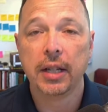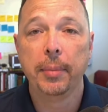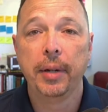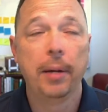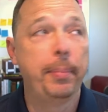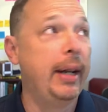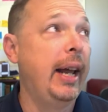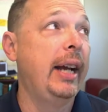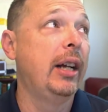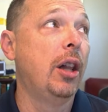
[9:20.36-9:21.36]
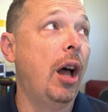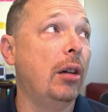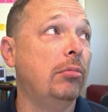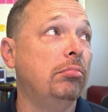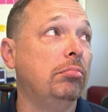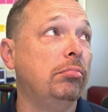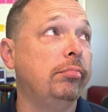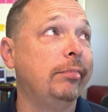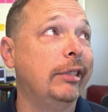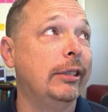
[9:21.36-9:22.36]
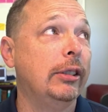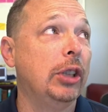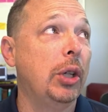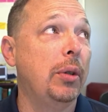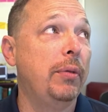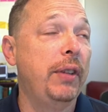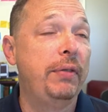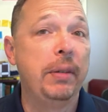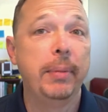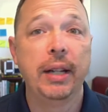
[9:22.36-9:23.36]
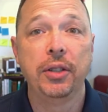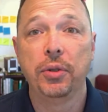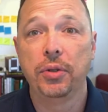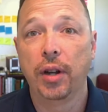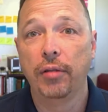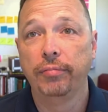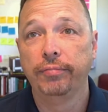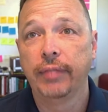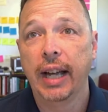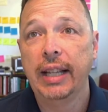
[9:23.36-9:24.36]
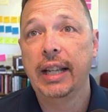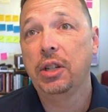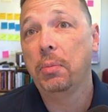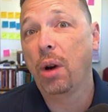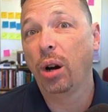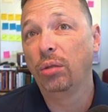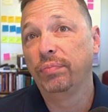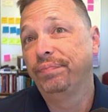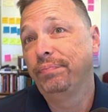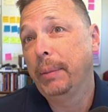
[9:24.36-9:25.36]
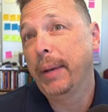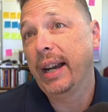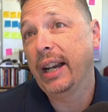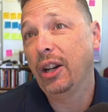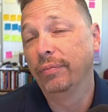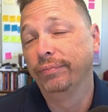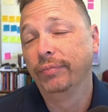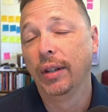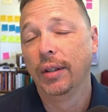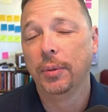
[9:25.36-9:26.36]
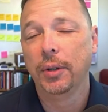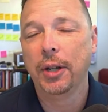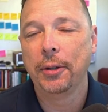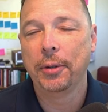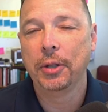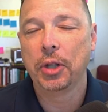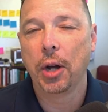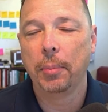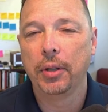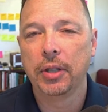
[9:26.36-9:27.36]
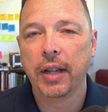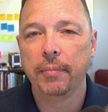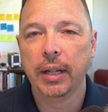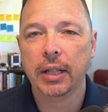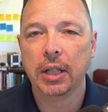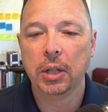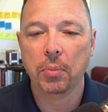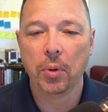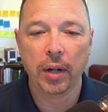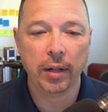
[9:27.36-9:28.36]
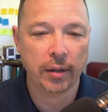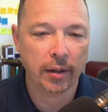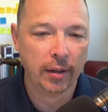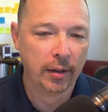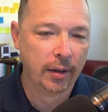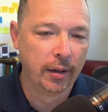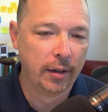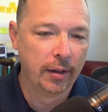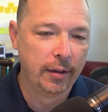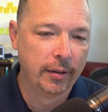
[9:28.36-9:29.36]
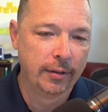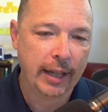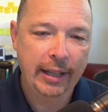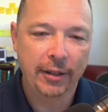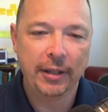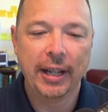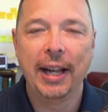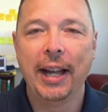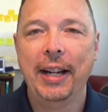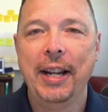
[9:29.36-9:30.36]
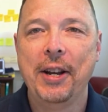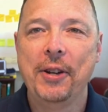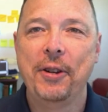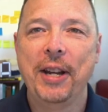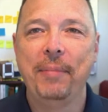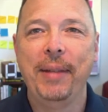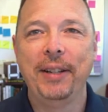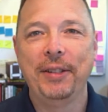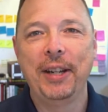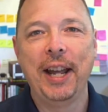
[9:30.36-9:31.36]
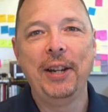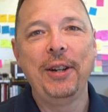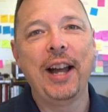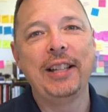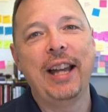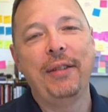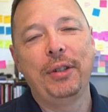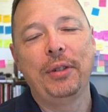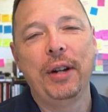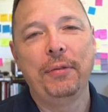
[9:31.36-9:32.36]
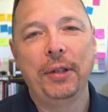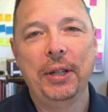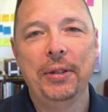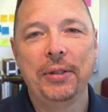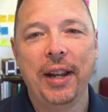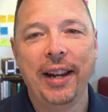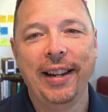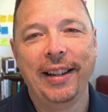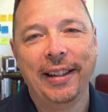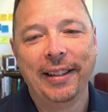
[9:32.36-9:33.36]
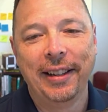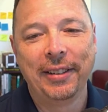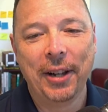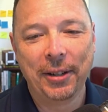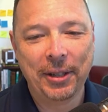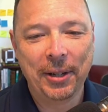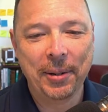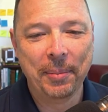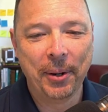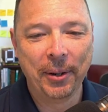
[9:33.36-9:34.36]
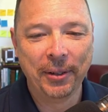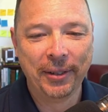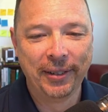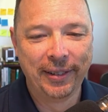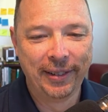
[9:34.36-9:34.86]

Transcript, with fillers: coming up at 8 o'clock, so 50 minutes or so. And then tomorrow, be back here with another installment of 7 Minutes in the Morning. Hey, look, I got it in under 10 minutes today. You guys have a terrific Tuesday. I'll talk to you tomorrow.